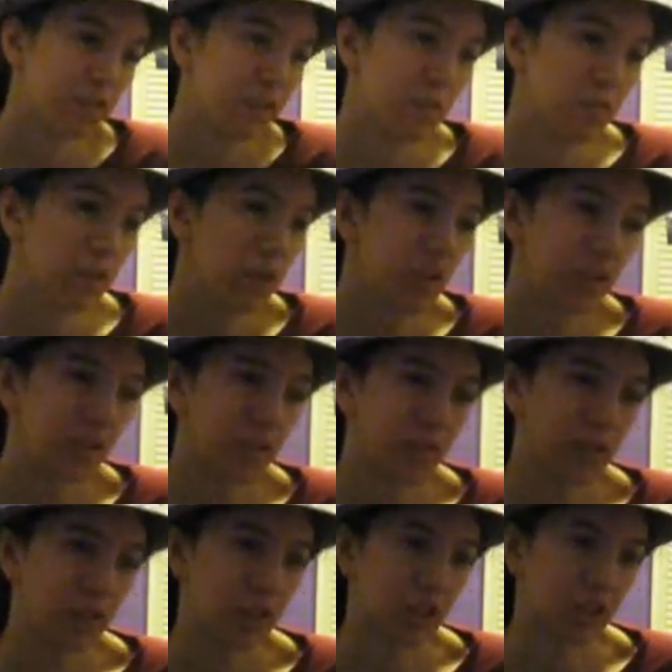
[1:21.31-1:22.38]
If I at least
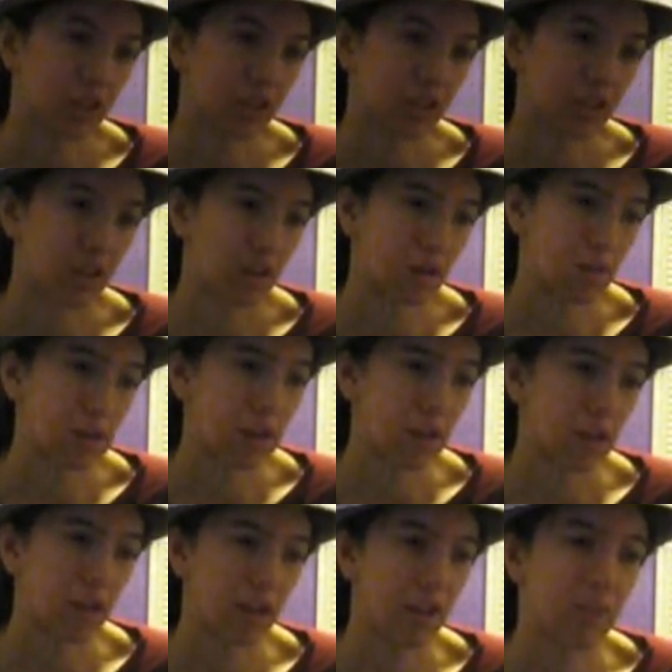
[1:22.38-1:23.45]
finish this thing, I'll be,
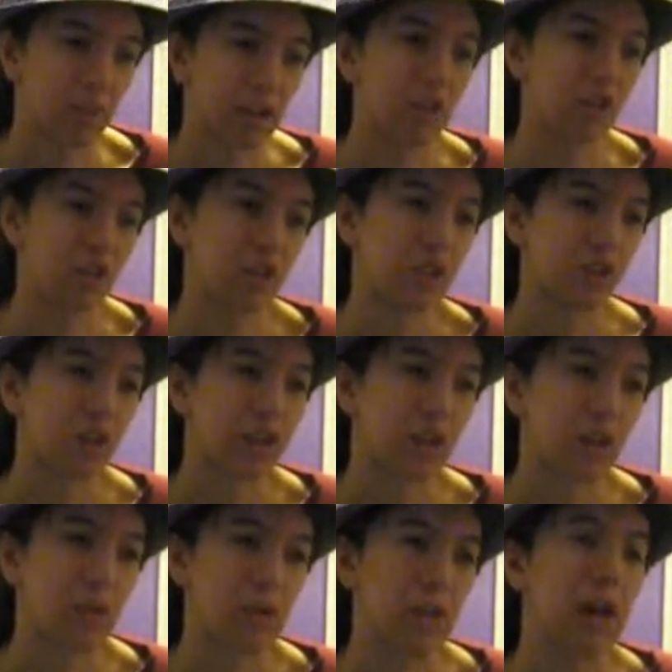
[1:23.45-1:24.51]
eventually,
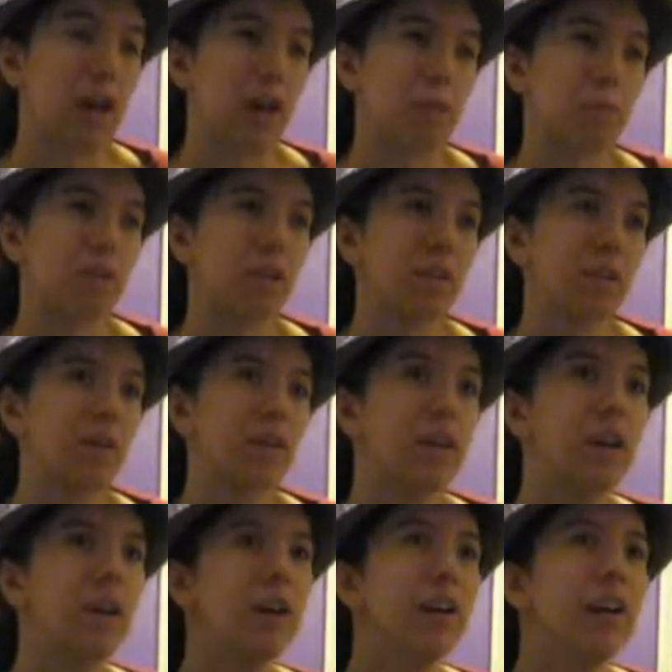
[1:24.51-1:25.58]
I'll be happy.
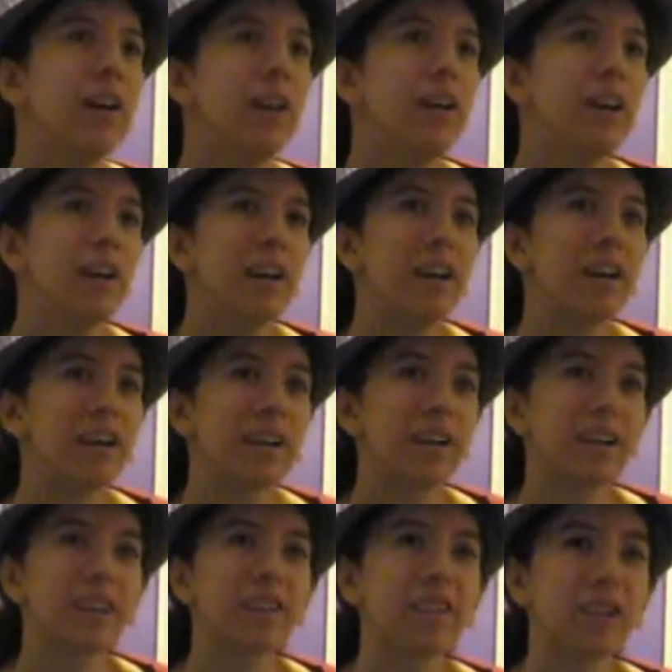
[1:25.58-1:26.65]

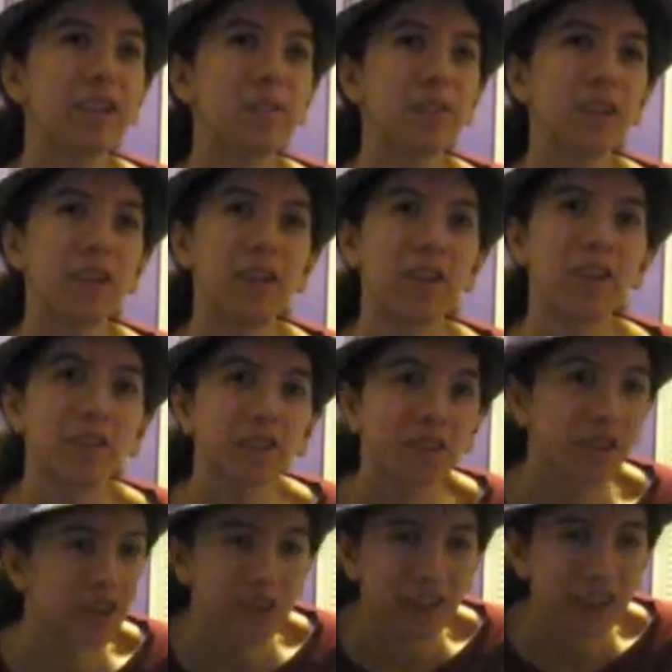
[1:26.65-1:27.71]
it can take me another
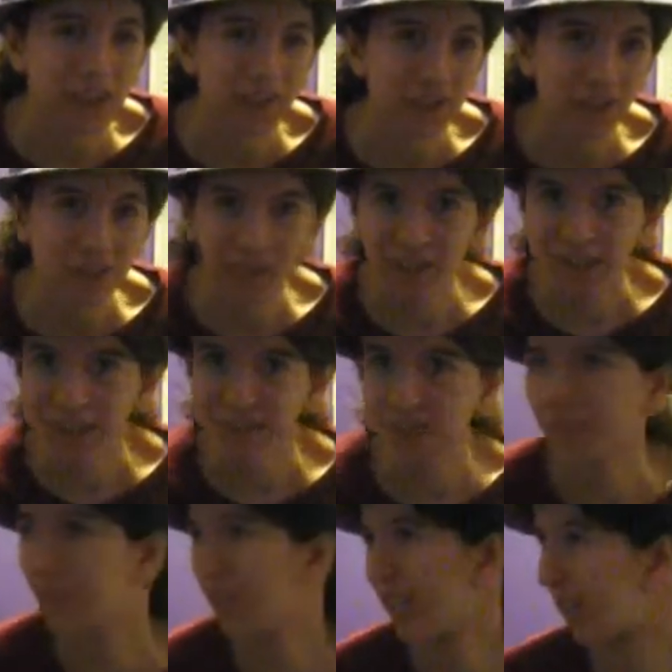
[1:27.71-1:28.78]
year and I'll just, if
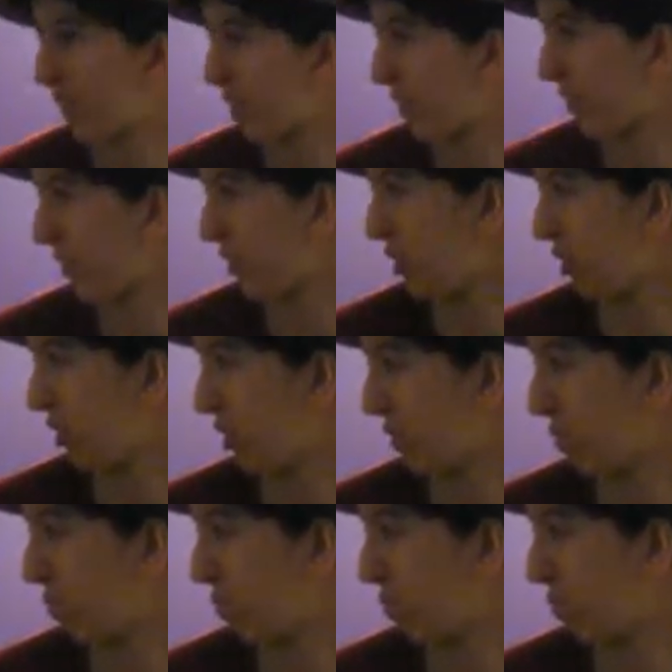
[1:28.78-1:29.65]
I just finished this